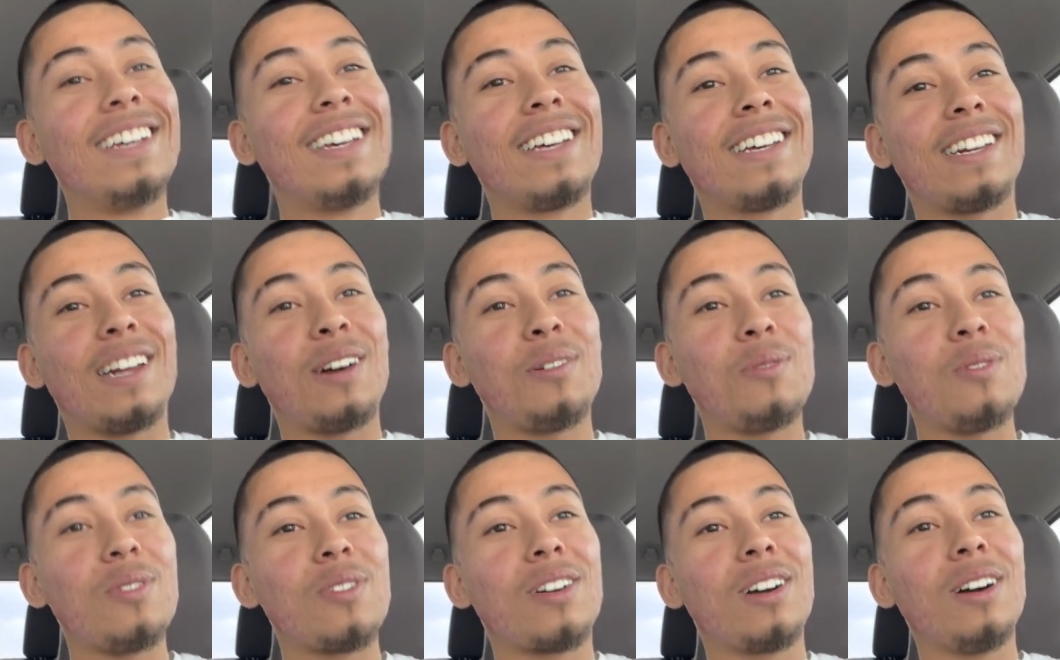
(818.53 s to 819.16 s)
and I
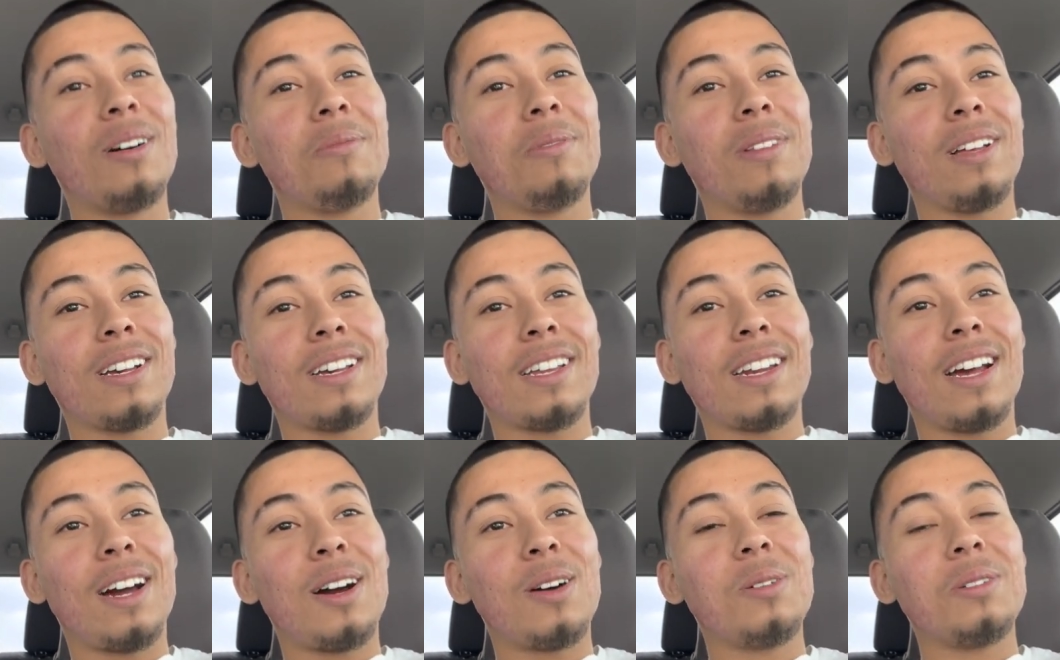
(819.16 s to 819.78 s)
woke up like
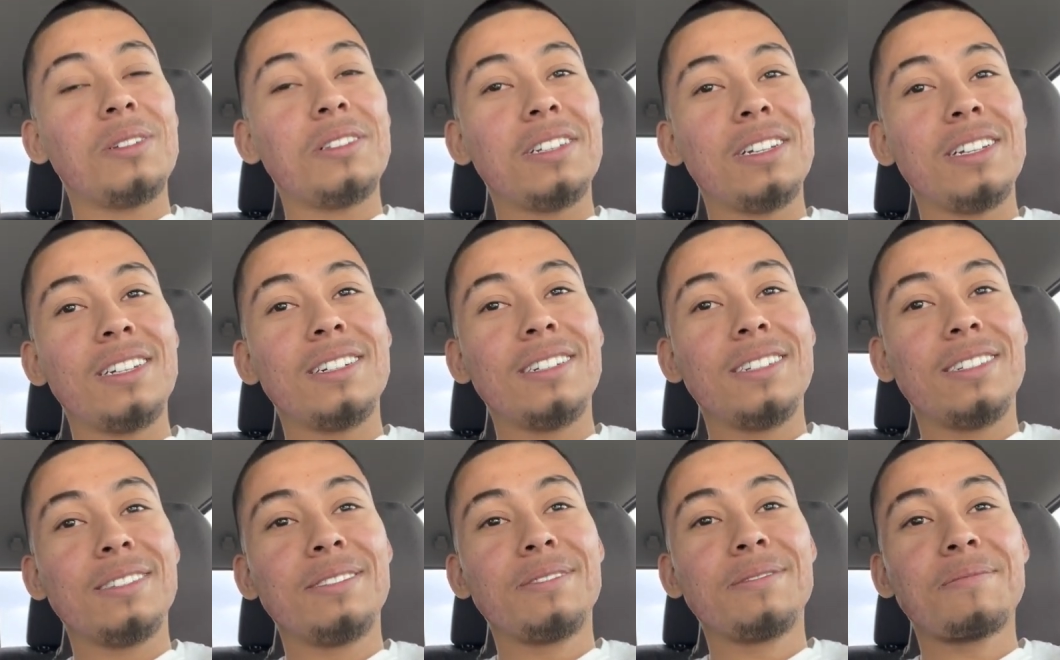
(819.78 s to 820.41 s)
an hour later.
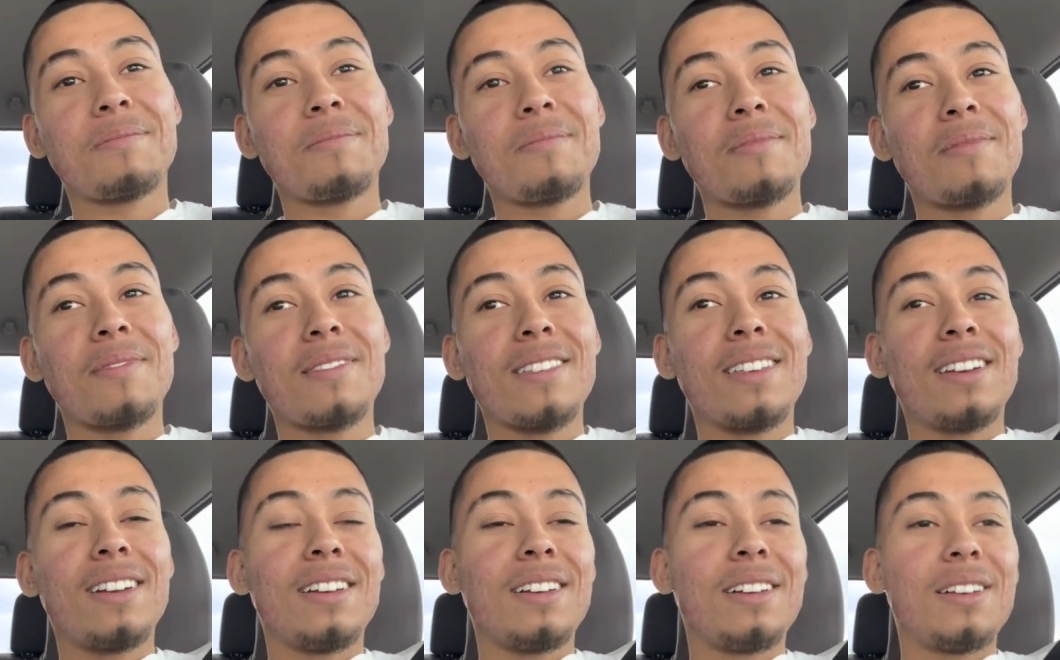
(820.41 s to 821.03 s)

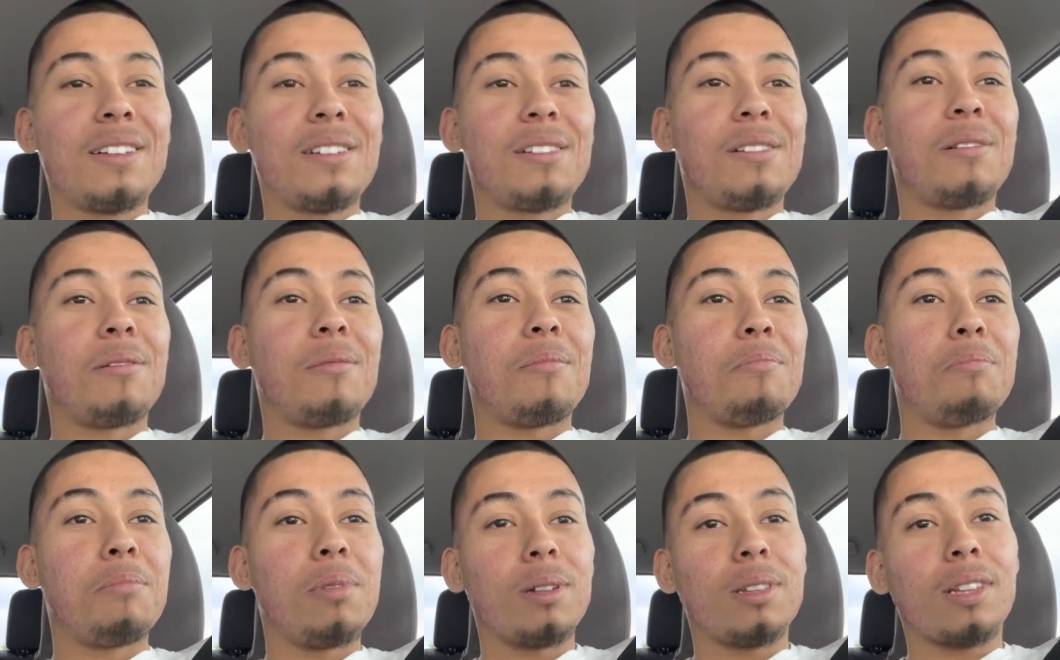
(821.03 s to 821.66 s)

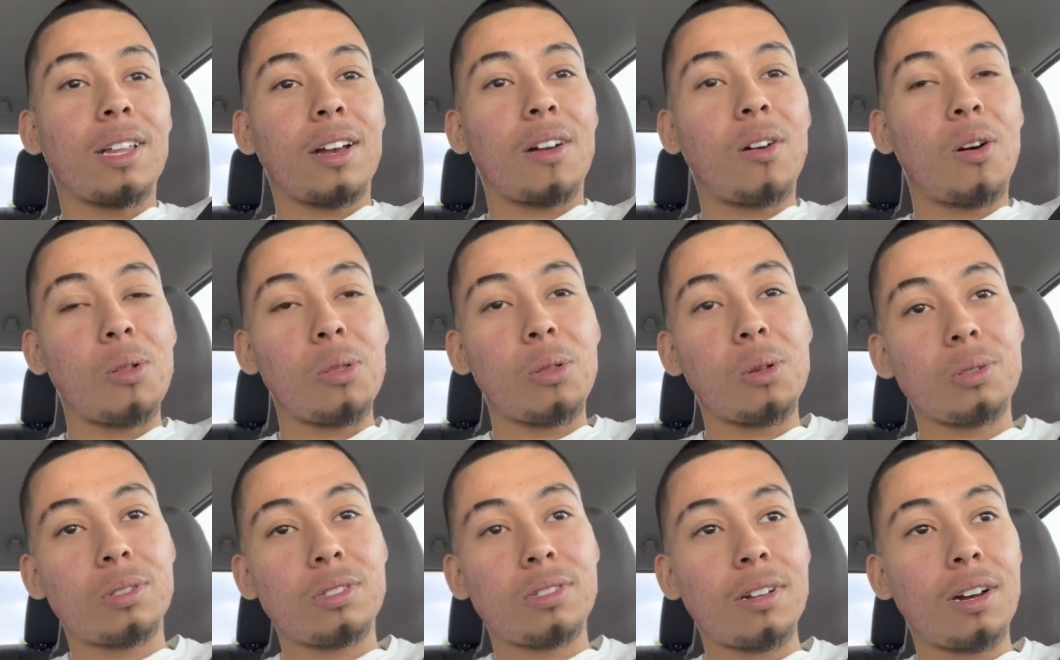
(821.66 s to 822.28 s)
But like all
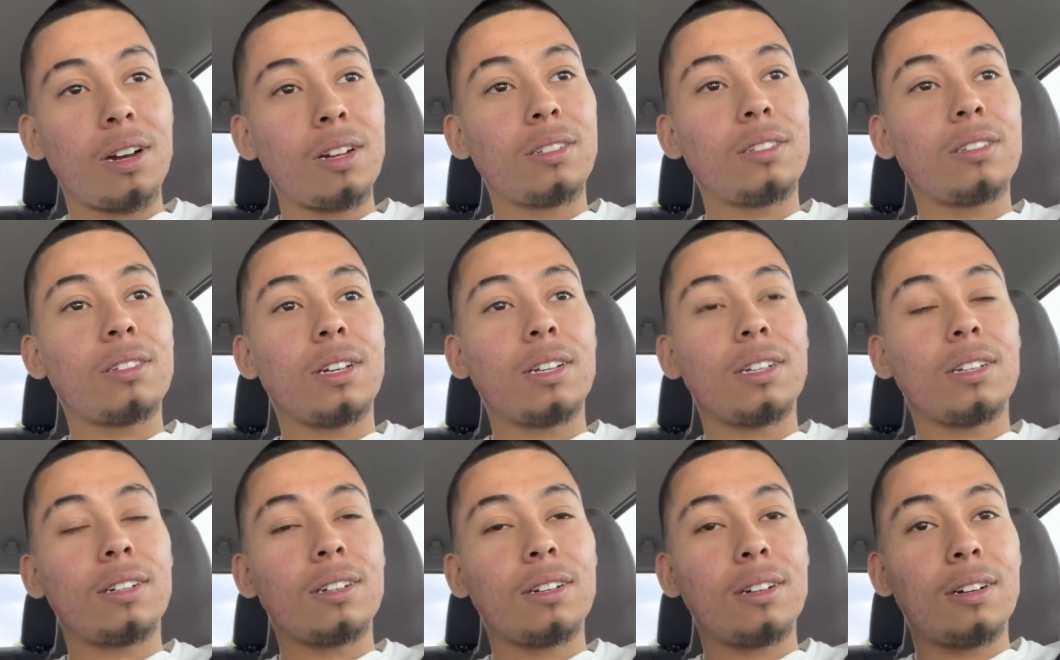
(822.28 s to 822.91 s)
those thoughts
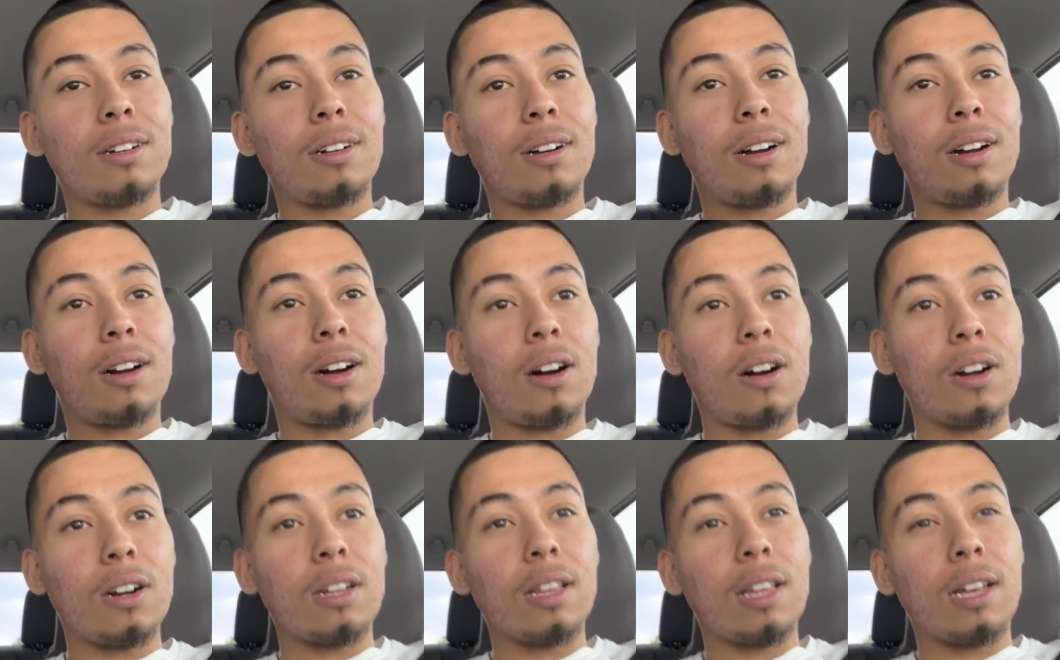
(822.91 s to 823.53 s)

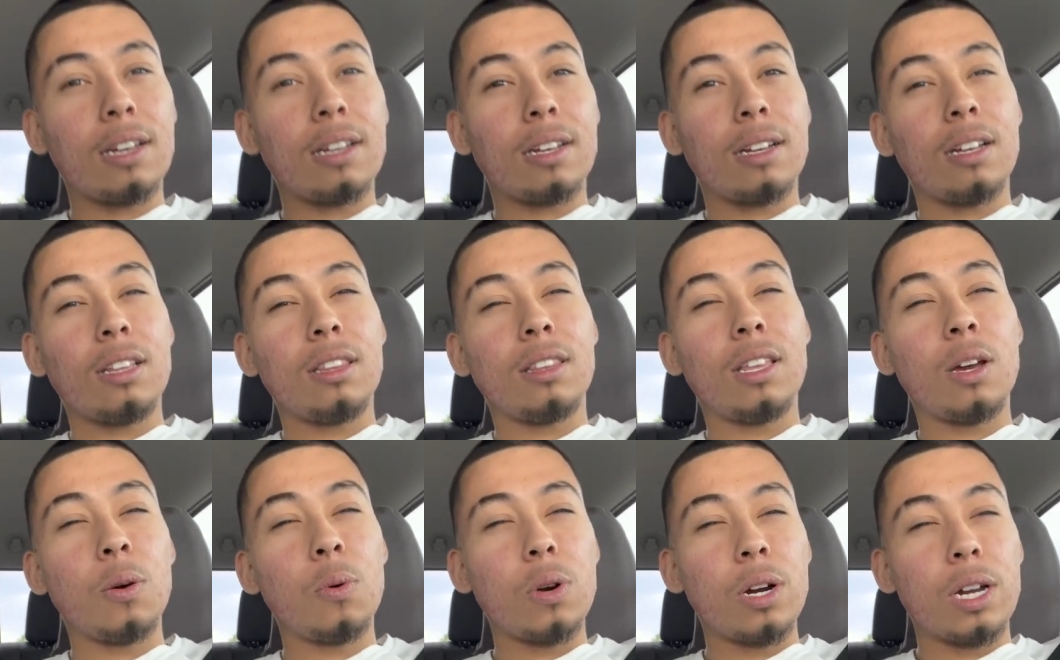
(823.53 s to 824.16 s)

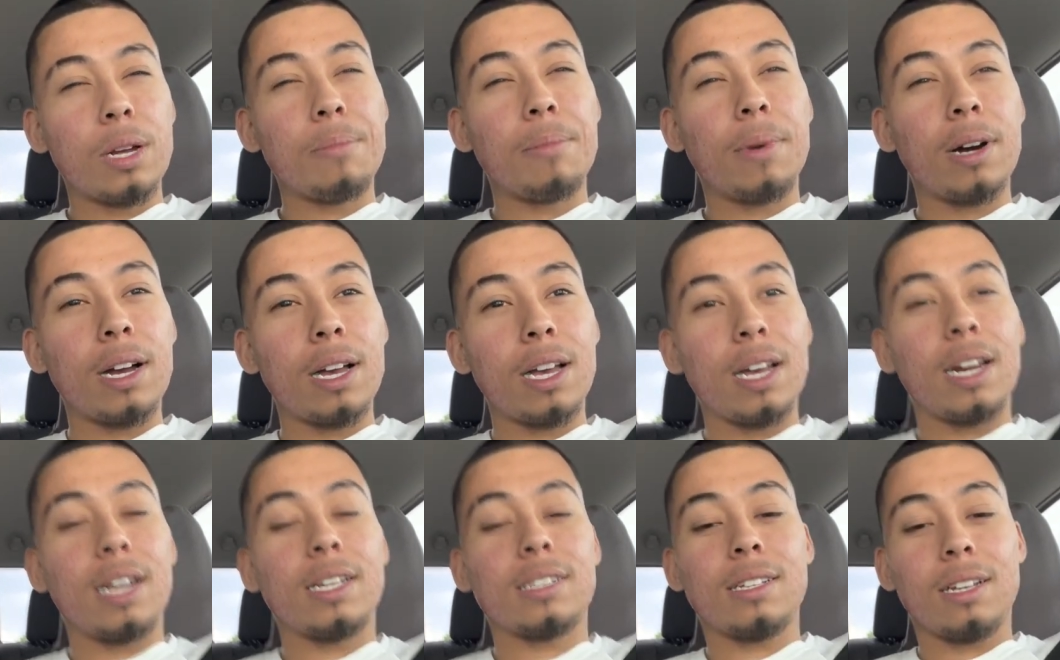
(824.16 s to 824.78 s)
they were in my
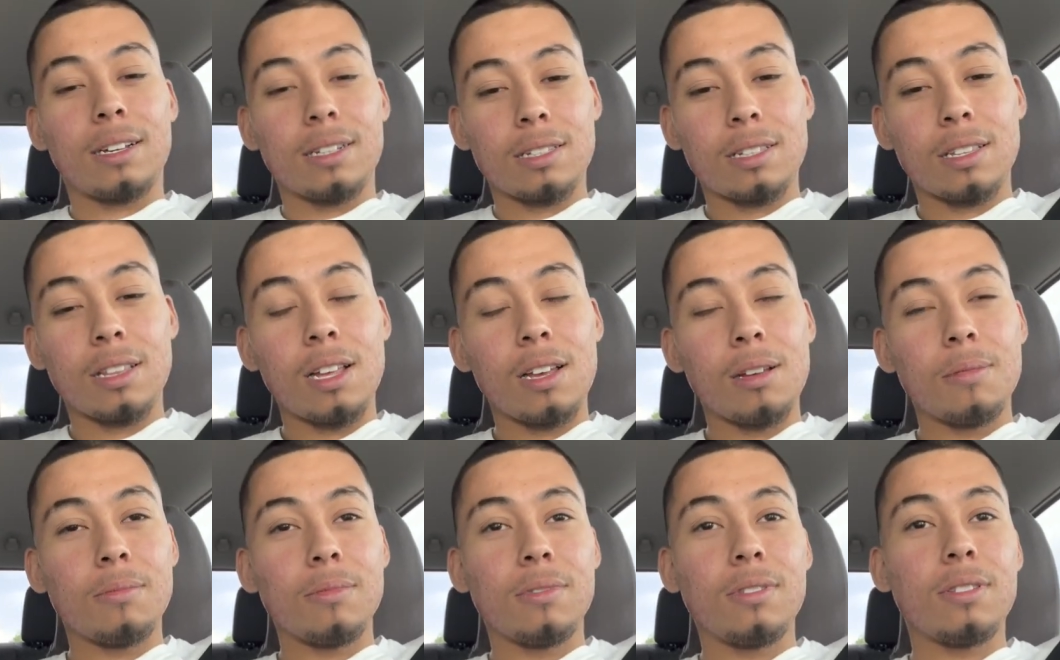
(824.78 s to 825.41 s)
head as I
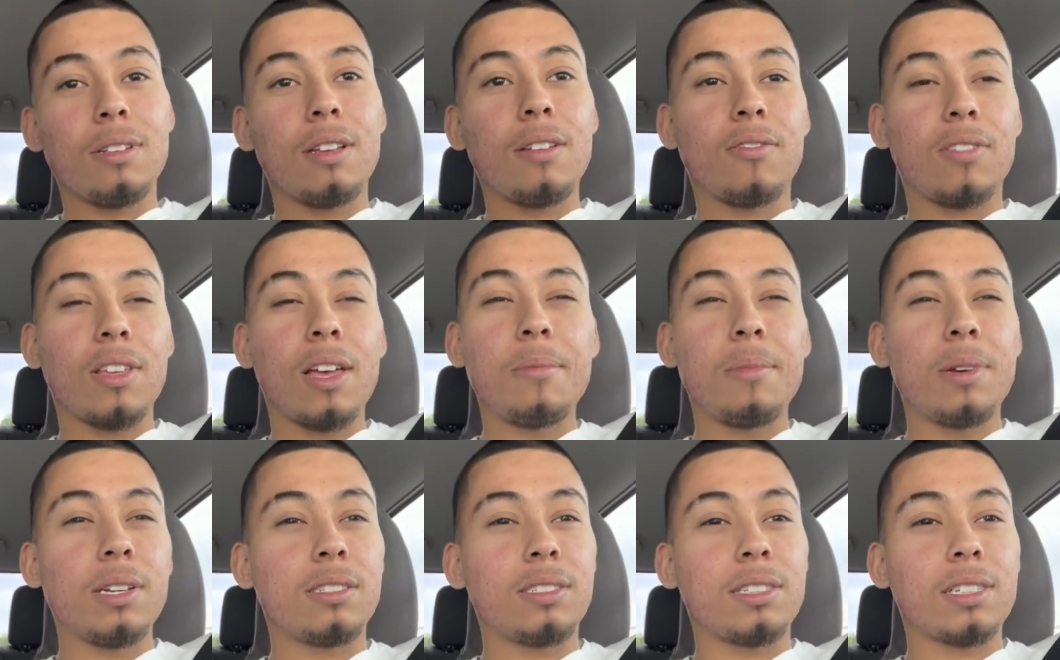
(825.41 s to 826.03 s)
slept, if that
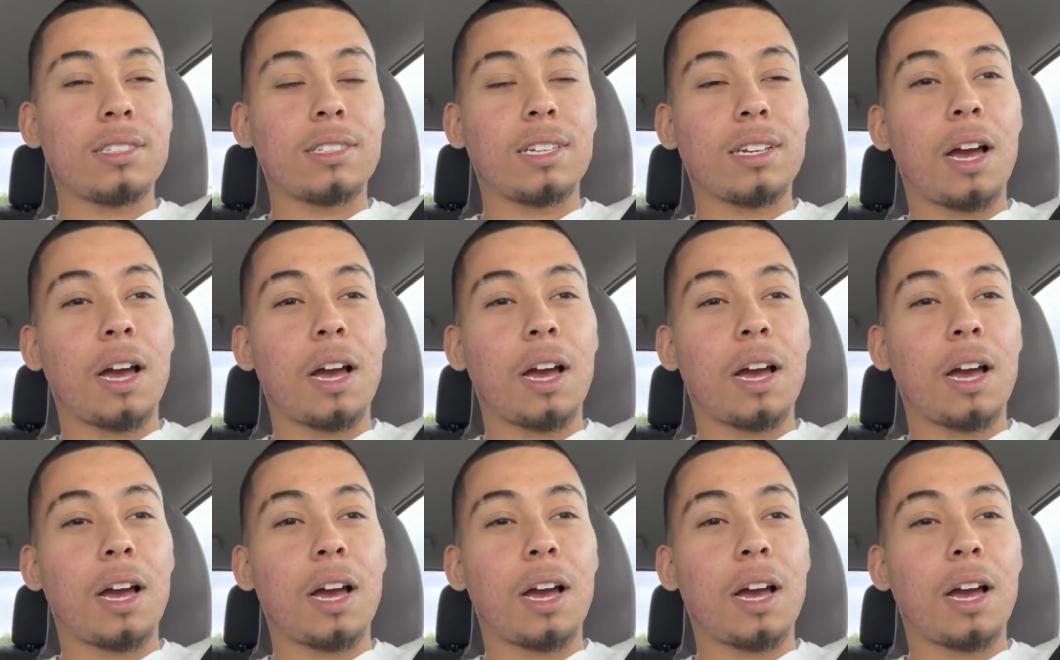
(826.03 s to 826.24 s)
makes sense.